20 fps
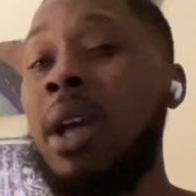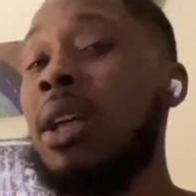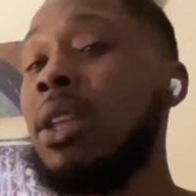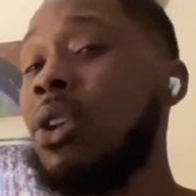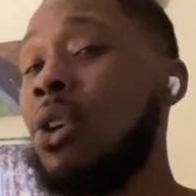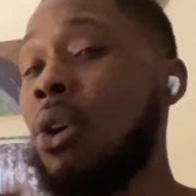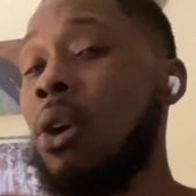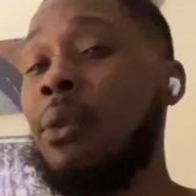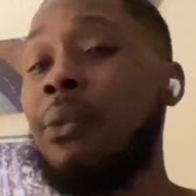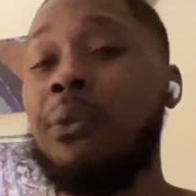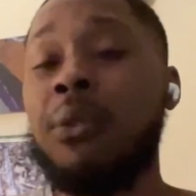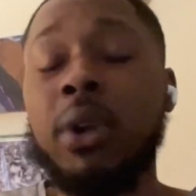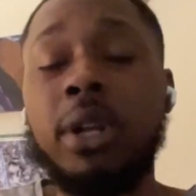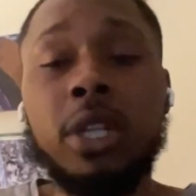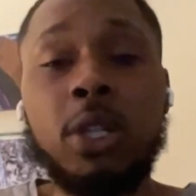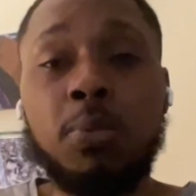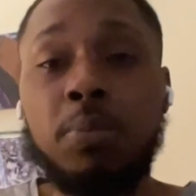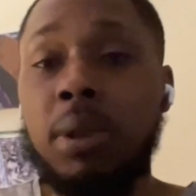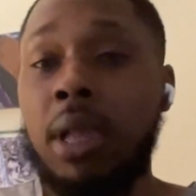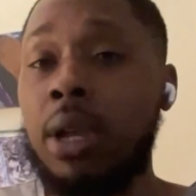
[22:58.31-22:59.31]
you're a
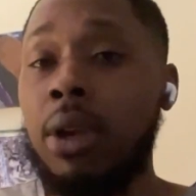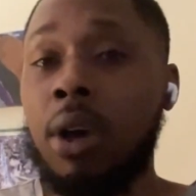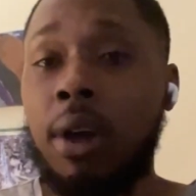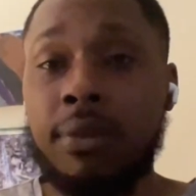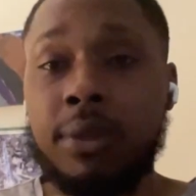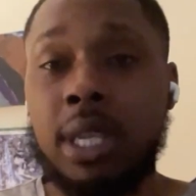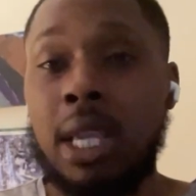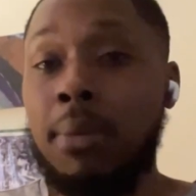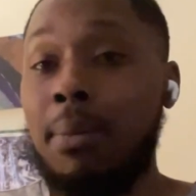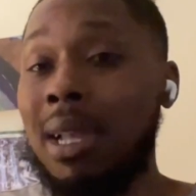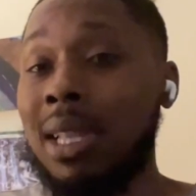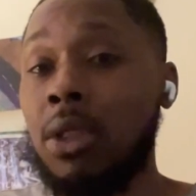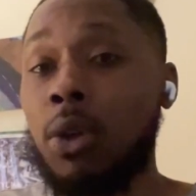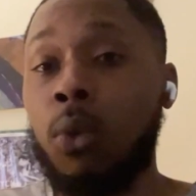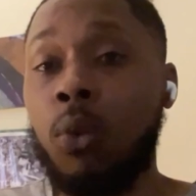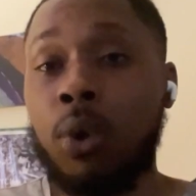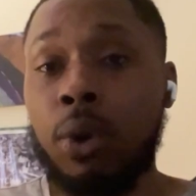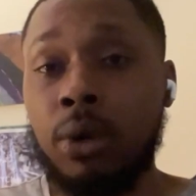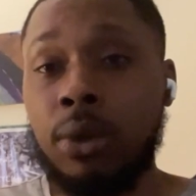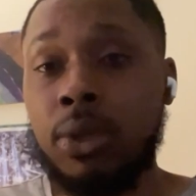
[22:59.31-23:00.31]
fringe playoff team at the
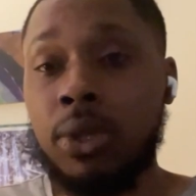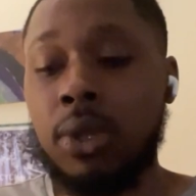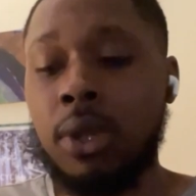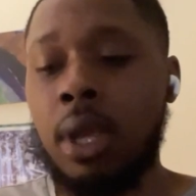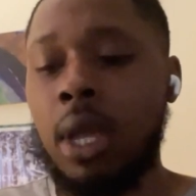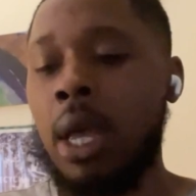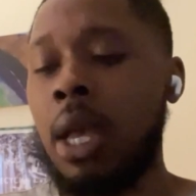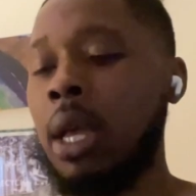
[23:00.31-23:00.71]
worst.